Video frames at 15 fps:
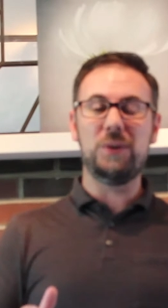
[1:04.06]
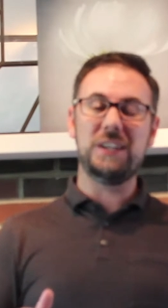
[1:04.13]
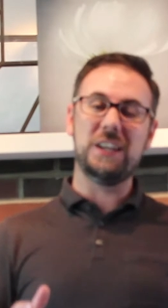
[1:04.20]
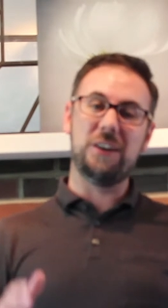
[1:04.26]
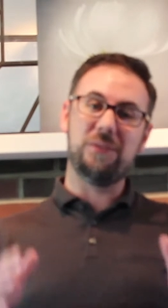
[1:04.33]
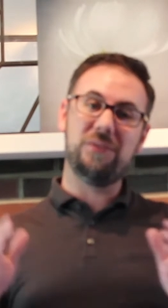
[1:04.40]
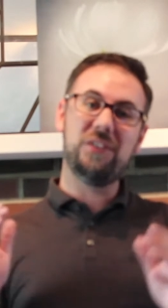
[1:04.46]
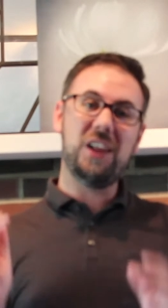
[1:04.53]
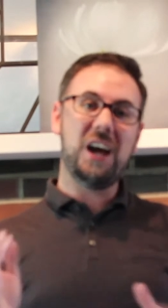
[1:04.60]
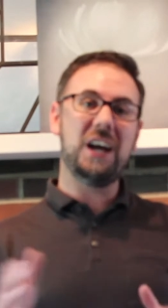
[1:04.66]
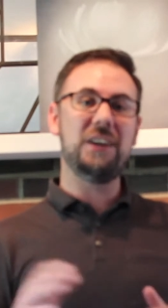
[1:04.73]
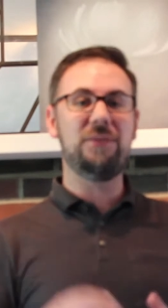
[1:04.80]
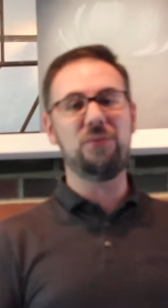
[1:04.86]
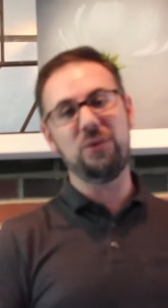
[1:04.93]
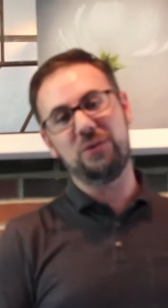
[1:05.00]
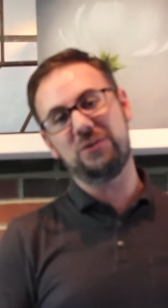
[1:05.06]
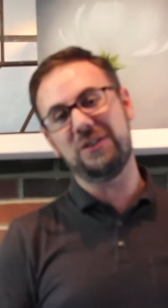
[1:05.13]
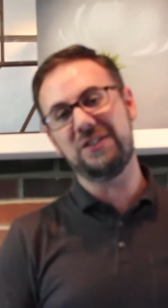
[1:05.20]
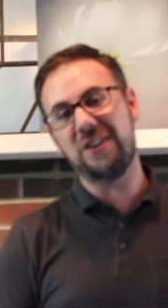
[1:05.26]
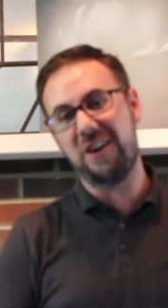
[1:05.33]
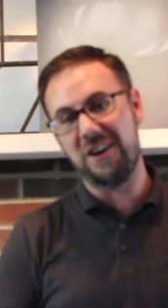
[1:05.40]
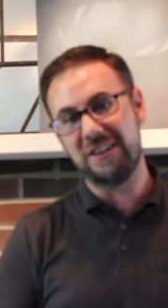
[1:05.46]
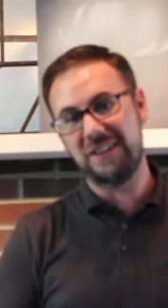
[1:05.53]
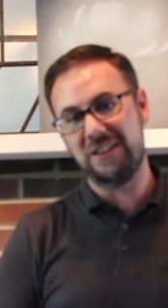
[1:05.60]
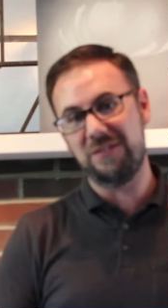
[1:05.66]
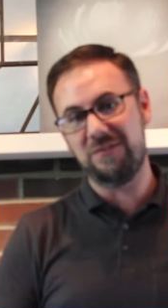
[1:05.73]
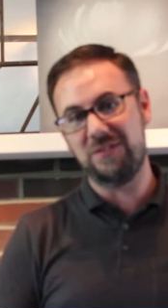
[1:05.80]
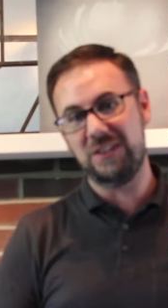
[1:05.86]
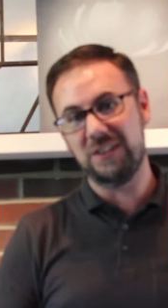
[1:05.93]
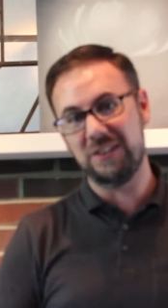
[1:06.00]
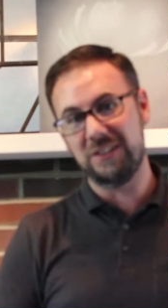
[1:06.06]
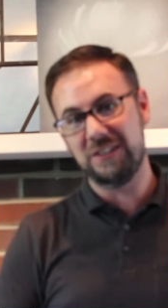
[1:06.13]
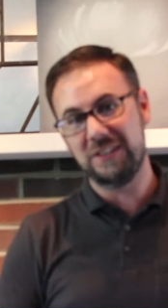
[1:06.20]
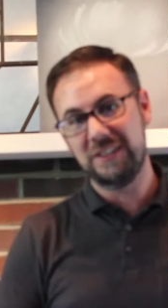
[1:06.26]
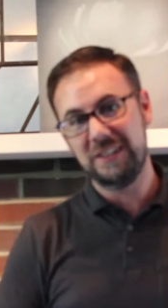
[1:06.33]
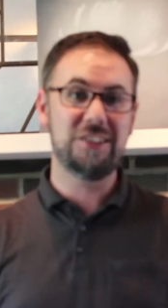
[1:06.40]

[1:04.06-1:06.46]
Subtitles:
we get a Flying Fortress onto the field.